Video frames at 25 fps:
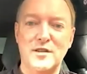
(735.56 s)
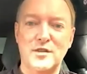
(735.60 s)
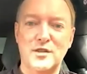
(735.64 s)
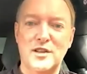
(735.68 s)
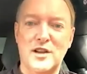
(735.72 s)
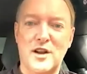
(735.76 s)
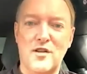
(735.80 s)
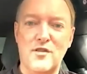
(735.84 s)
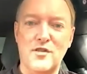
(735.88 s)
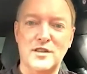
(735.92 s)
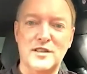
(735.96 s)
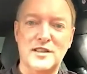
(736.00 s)

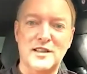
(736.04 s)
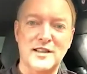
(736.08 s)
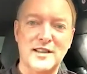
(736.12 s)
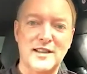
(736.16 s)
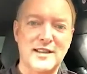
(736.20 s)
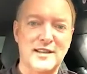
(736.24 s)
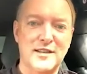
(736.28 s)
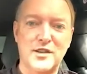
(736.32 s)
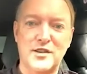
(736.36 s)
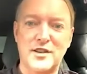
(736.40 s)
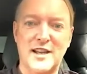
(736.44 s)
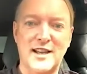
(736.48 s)
currently
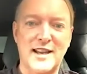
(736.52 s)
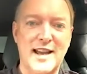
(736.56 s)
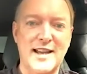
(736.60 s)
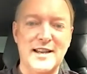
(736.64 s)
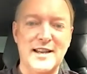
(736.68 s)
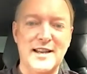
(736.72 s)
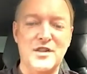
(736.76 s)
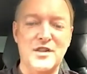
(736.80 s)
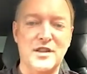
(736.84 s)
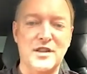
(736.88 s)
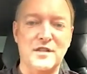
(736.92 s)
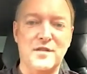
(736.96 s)
you don't get
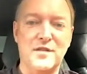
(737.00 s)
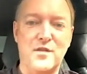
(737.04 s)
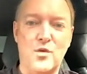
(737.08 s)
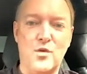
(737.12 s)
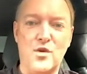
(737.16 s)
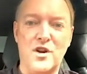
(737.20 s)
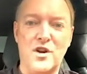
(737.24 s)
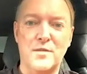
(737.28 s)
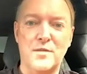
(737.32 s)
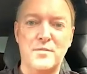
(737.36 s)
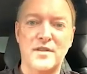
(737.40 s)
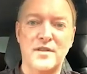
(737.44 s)
anything
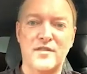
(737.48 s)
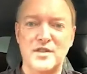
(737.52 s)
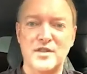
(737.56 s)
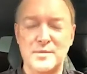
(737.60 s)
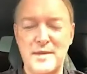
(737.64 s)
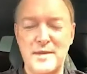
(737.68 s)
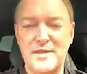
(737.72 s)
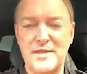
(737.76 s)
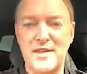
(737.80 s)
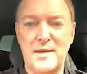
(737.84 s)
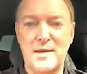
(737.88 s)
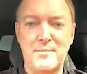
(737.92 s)
for it, but if you
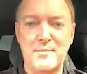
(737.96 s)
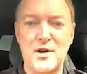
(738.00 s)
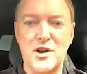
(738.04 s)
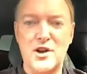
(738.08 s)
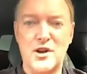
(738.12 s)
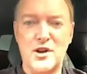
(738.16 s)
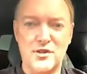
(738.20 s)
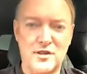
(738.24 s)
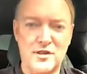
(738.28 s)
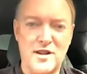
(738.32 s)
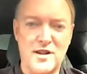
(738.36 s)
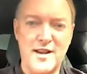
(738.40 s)
spend that
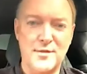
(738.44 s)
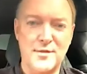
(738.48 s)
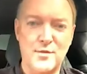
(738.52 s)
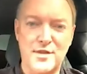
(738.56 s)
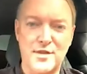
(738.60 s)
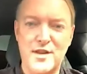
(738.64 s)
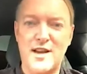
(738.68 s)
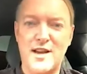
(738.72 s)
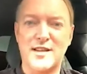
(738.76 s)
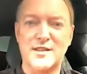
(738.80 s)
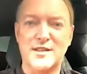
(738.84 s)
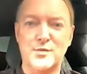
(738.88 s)
buck online
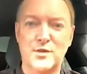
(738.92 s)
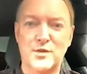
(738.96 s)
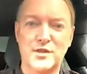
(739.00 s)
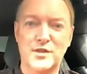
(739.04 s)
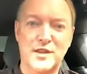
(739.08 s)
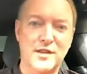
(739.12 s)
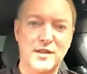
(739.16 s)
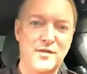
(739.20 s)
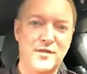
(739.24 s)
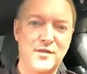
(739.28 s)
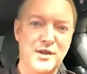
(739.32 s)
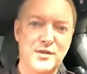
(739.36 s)
with us, we'll
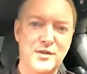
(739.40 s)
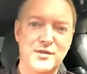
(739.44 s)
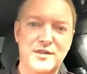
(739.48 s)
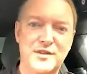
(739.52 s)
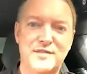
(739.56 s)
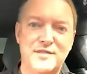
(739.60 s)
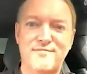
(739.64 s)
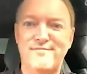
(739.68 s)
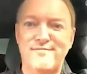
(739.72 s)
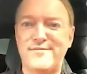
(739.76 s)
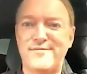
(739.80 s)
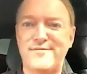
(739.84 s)
give you
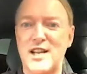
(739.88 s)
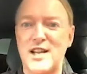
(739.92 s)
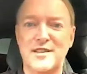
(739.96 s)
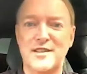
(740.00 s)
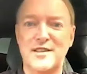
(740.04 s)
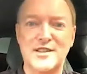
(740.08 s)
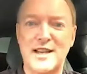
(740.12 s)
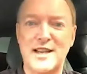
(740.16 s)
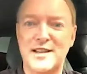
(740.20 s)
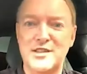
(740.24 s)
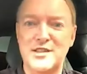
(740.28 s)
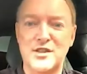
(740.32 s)
10
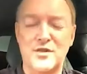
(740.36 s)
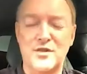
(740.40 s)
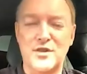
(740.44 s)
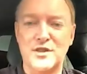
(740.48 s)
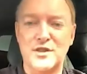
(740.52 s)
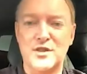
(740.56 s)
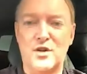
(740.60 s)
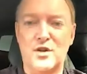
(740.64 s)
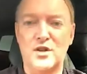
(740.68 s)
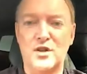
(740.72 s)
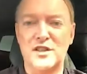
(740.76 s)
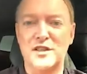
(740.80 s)
cents on the
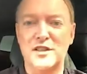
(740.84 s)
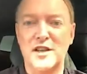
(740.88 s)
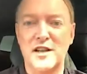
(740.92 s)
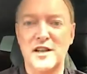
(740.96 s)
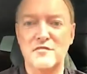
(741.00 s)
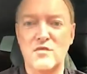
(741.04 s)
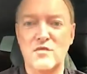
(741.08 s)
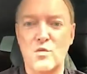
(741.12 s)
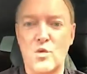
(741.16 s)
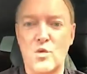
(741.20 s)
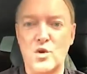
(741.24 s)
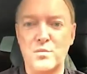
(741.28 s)
dollar in
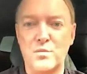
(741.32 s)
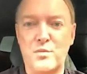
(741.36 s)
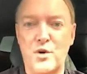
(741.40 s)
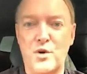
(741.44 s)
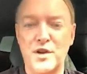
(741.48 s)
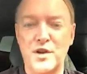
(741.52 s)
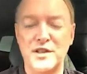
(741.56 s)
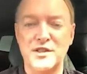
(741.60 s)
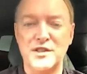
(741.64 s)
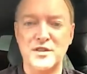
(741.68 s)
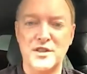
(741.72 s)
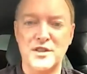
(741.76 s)
reward
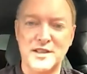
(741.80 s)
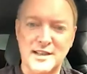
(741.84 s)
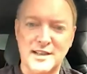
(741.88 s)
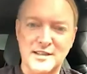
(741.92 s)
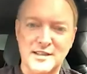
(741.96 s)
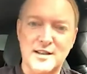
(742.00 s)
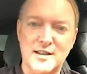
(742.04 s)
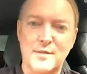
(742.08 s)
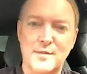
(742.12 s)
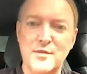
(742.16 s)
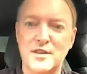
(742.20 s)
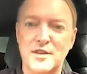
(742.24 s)
points. So the
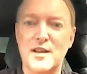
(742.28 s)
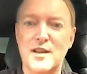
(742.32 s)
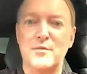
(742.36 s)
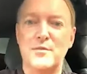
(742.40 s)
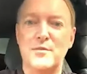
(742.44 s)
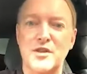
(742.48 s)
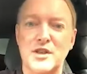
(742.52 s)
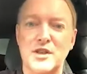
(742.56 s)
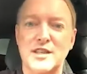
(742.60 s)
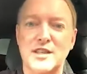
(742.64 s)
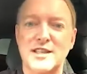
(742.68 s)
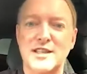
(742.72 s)
next time you
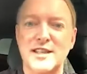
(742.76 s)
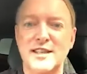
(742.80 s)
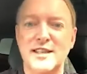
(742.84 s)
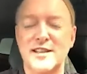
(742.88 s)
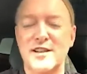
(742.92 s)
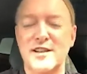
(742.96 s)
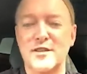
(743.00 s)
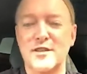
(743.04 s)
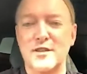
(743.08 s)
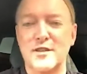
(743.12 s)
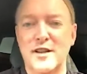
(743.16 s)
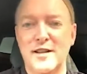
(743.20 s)
come to the
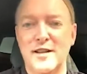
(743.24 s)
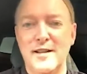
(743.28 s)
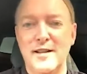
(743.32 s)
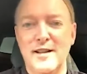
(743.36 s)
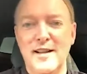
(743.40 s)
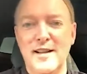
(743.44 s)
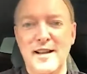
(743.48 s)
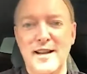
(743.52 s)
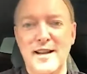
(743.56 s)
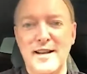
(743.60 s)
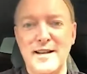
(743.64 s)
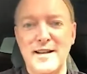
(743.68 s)
casino,
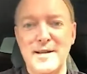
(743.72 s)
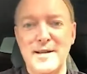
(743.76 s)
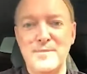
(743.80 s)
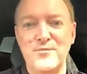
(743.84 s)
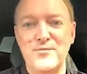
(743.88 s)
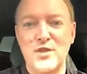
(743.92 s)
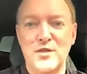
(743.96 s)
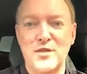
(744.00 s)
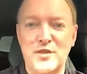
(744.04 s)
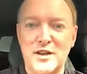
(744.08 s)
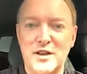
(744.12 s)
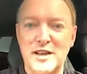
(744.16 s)

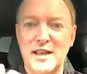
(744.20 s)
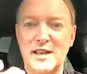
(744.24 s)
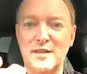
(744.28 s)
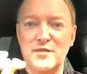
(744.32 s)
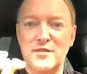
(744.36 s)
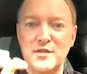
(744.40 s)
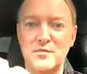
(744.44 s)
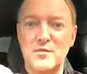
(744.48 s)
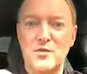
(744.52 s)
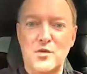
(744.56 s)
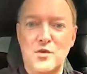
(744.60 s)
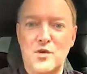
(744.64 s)
you've got
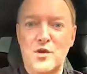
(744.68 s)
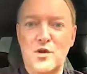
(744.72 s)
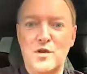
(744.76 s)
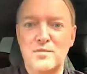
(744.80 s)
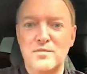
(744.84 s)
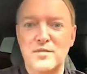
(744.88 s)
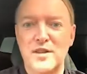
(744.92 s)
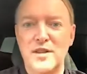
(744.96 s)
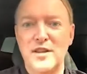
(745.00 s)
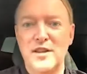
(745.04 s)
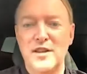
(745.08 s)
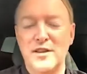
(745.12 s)
even more,
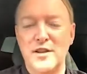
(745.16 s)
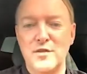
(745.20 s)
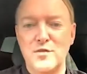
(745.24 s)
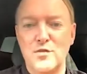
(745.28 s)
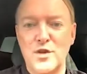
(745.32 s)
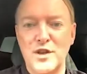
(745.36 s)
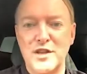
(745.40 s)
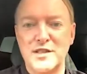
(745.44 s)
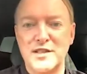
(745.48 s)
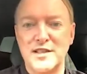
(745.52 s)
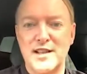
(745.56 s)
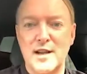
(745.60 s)

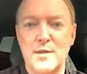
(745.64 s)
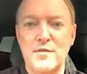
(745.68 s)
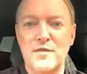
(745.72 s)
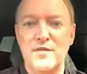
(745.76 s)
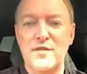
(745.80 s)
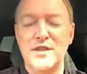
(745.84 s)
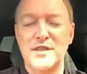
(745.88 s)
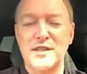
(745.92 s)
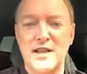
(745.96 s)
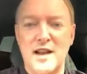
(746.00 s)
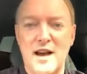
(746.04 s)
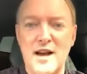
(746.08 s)
reason to come
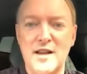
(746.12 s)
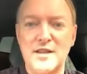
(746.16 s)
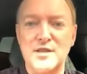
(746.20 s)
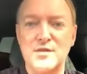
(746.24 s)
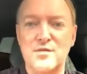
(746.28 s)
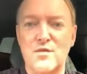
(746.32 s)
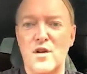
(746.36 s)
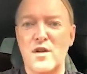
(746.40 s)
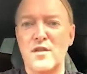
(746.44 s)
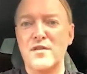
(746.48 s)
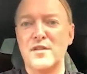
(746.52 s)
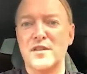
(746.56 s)
and visit
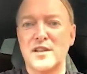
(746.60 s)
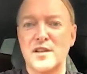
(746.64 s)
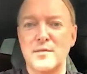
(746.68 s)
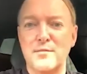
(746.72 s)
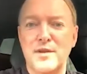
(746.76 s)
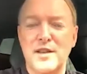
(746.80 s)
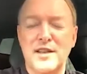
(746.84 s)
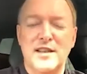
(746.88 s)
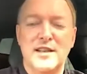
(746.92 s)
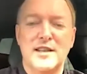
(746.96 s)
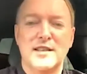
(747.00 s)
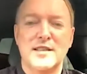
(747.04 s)
us rather than a
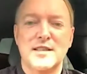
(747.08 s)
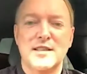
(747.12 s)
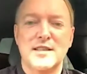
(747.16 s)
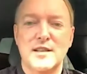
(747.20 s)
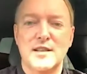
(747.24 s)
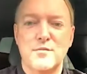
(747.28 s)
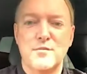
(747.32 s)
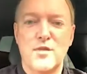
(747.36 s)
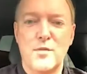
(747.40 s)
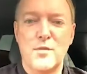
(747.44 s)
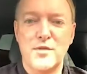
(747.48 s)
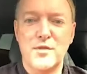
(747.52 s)
competing
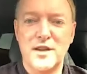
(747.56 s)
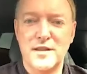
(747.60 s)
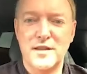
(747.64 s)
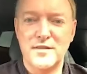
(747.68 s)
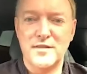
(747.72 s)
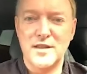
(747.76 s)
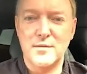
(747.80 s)
casino property